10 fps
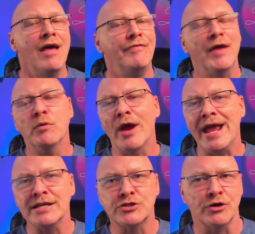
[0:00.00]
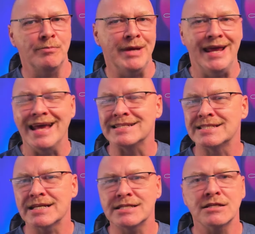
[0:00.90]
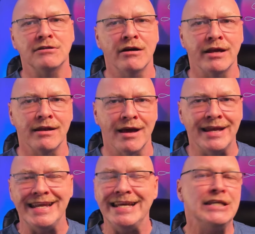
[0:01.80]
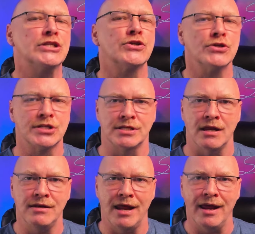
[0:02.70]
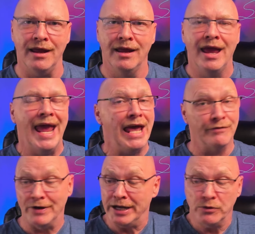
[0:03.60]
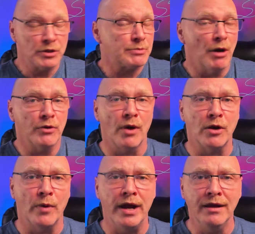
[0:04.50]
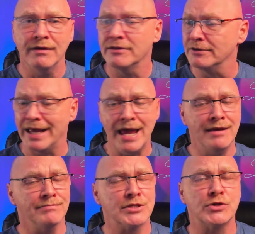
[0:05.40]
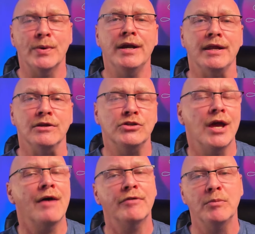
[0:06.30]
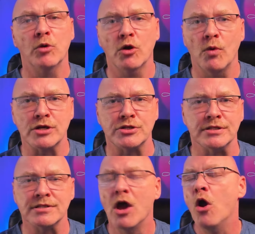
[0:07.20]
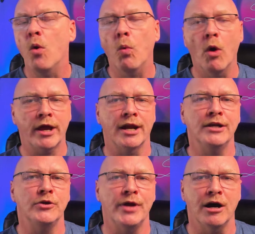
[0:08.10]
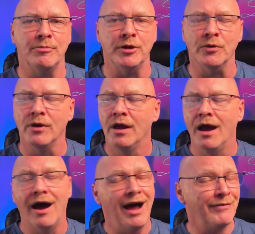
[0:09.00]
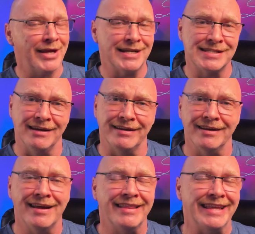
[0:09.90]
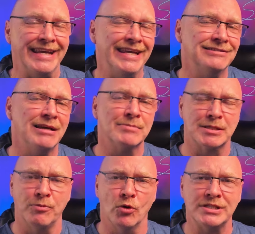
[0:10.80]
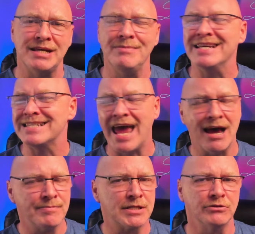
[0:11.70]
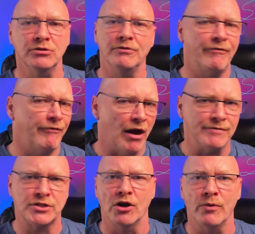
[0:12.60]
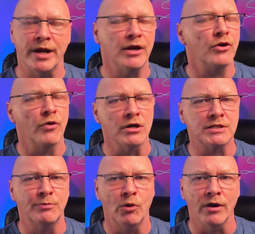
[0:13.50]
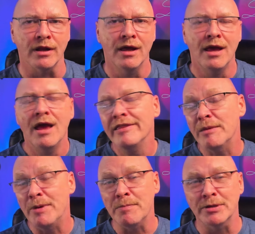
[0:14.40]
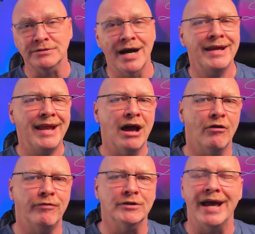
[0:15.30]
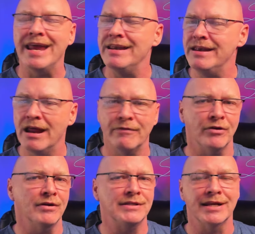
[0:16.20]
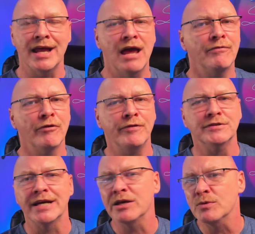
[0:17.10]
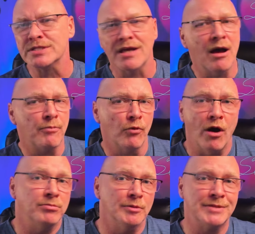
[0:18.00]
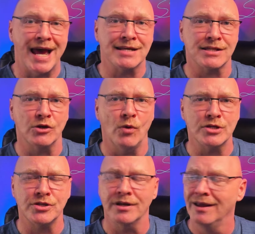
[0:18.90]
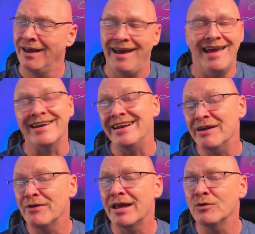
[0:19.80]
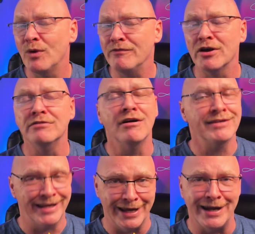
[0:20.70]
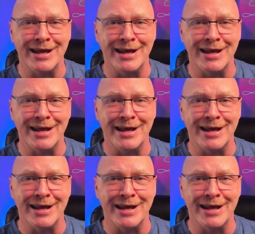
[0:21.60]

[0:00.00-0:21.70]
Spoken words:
They were answering me at 6 o'clock at night, Easter Sunday. And if I didn't respond right away, they're like, hey, Serenity, do you have any more questions? What can I do to help you? I've got to tell you, the Helium support team is absolute 5-star rating across the board. They've been polite, helpful, and never did I ever feel like it was a problem to ask a question, and I never had to wait very long to get an